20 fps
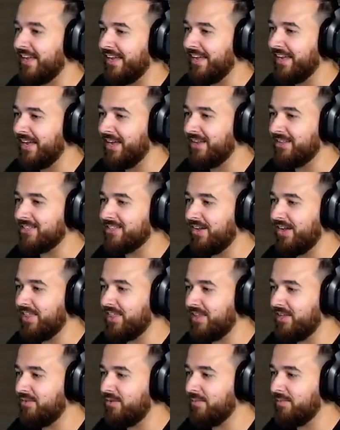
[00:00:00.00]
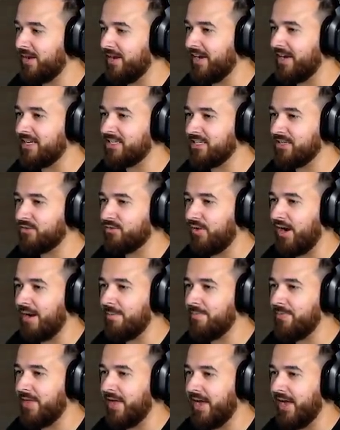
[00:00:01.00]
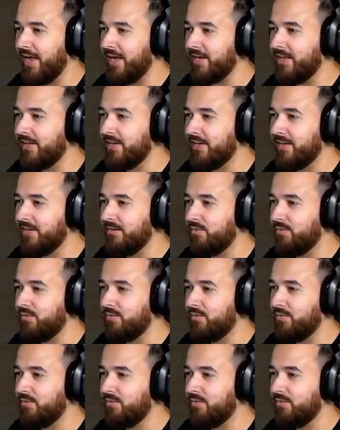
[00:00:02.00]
Uh, so I think we might actually grab that.